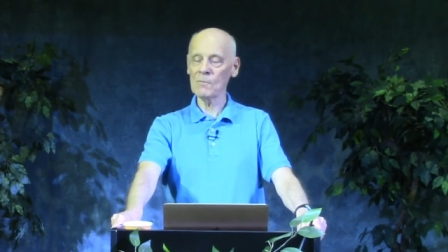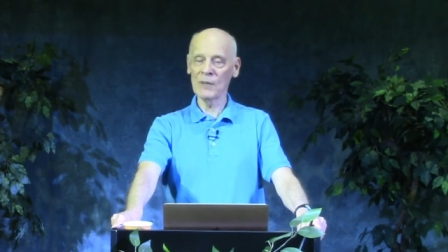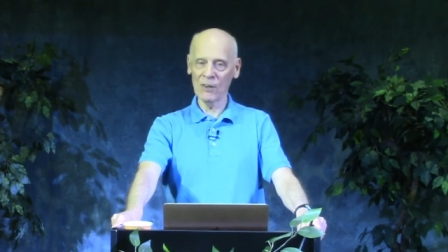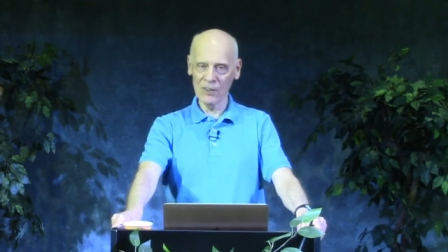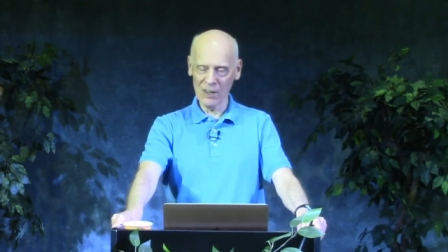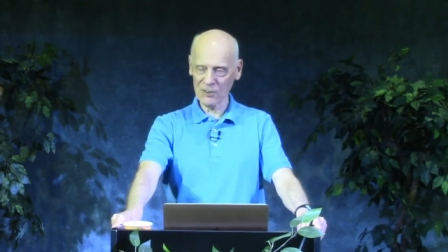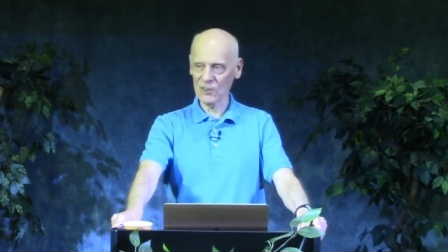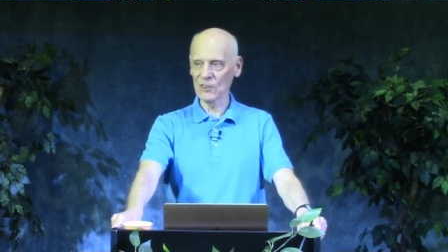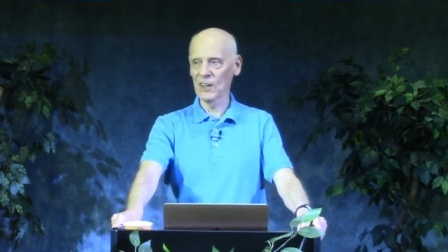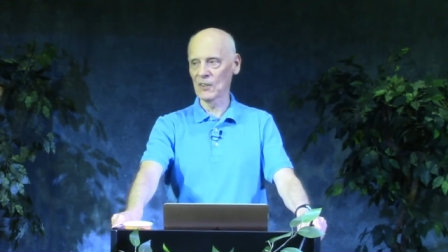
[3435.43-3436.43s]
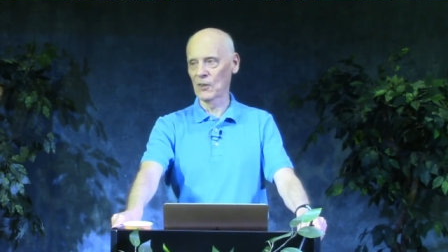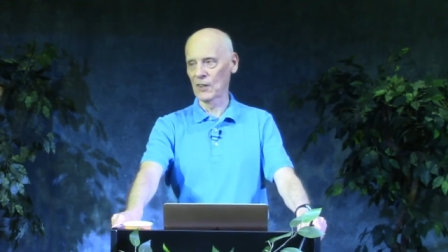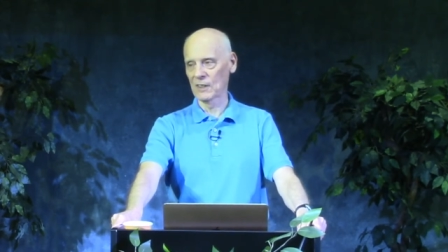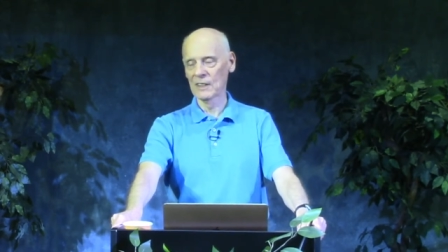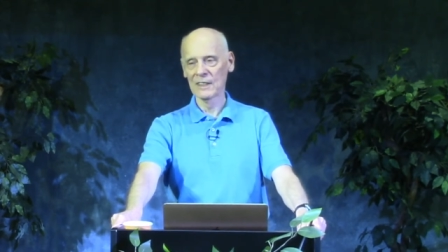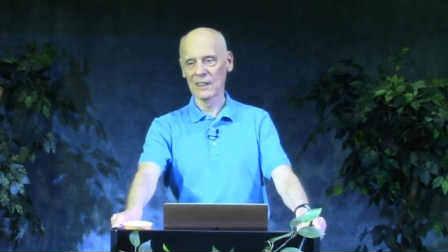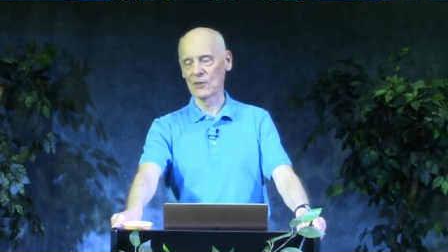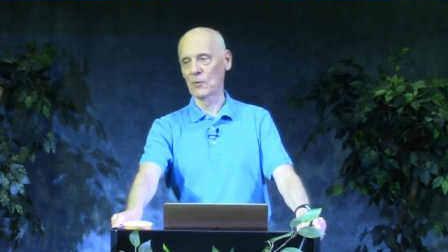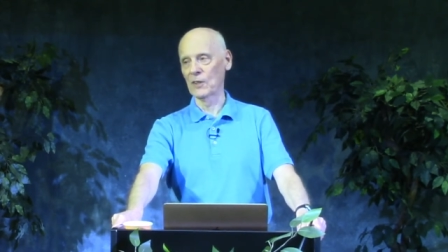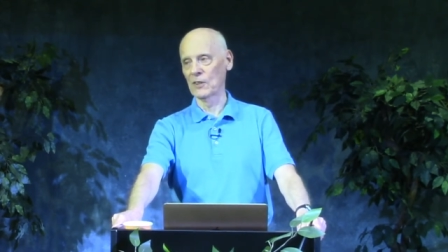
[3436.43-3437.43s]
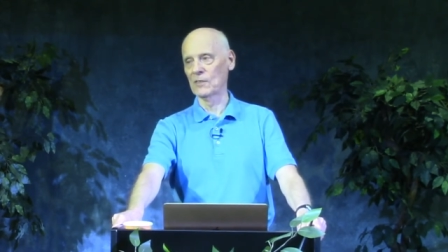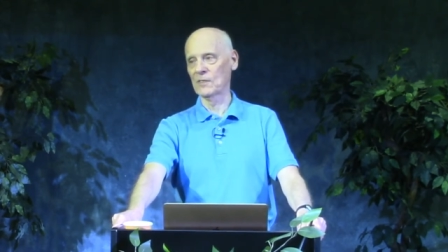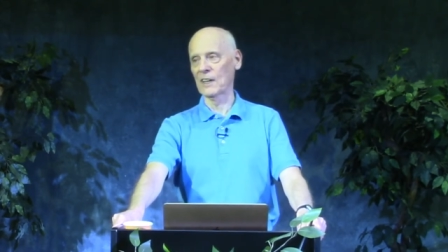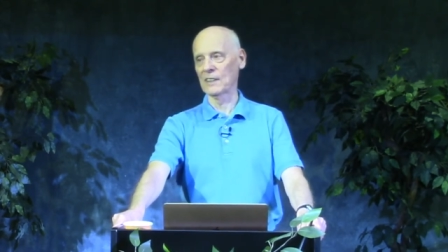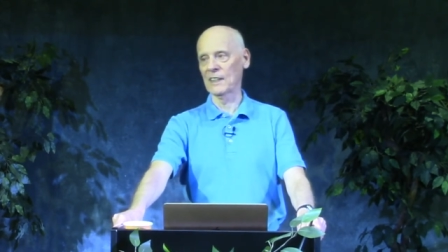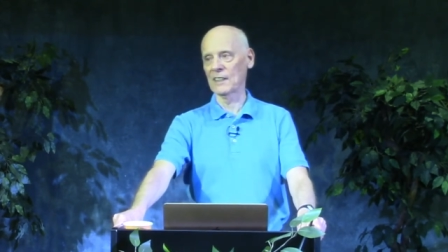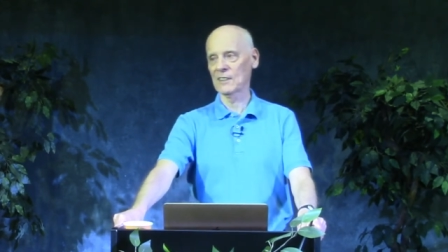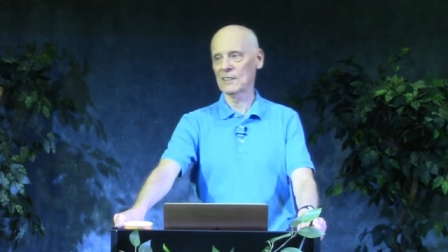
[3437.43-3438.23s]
Paradoxes.org yeah. okay. is where you'll find that.